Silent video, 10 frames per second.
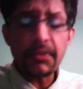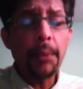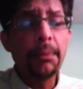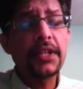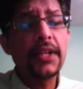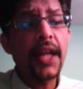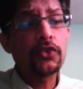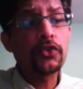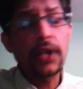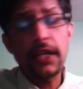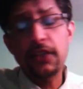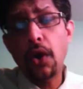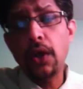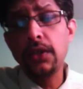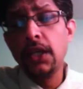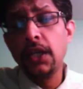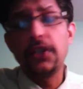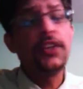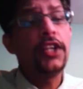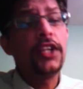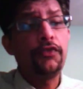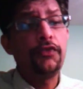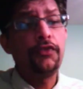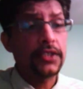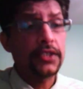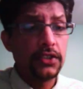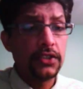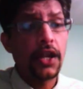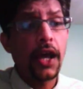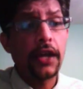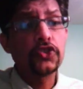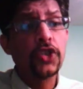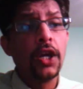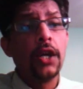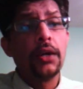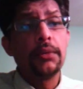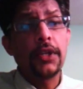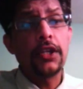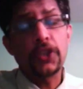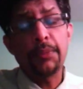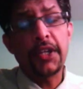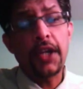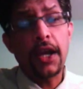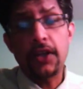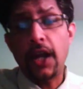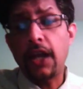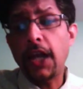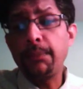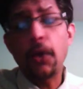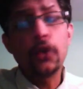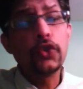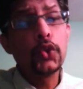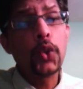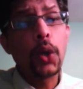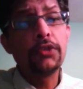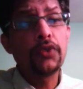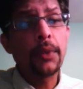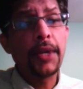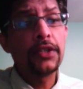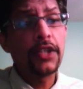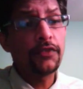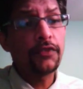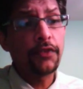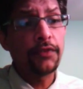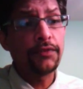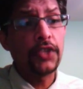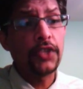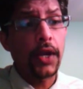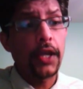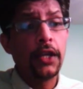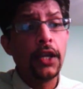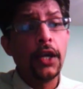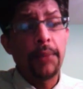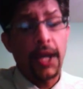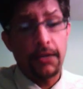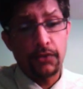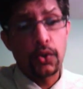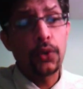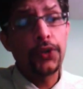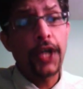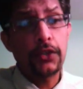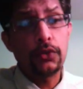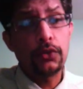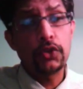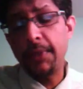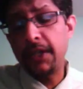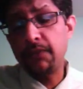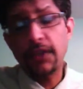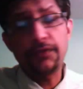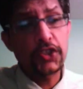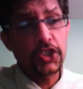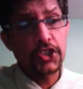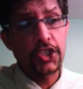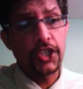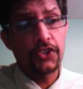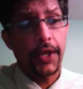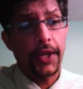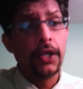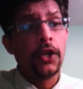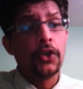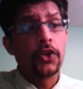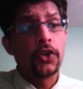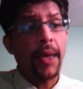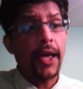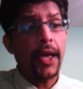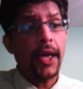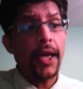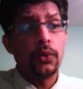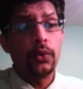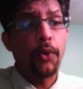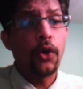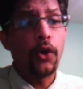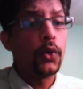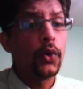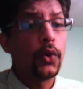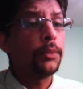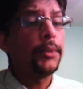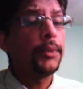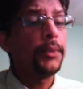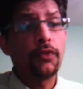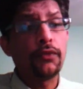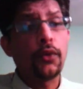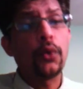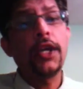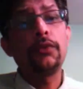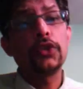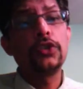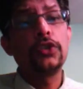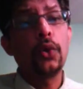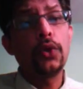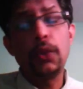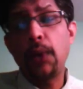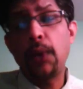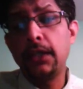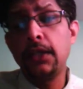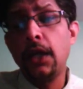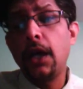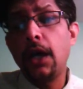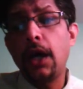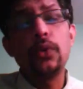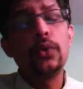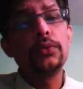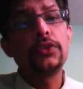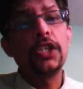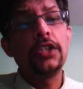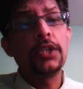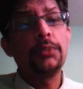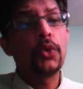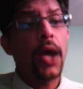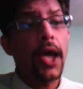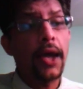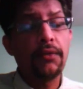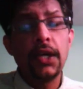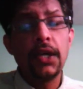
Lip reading: but later on they really faltered in their lines. Tinyasha Panyangra, 9.2 overs, 1 maiden, none for 53. Brantori, 9 overs, no maiden, 1 for 63. Tripano, 8.4 overs, 1 maiden, 2 for 48, was the only one who seemed to have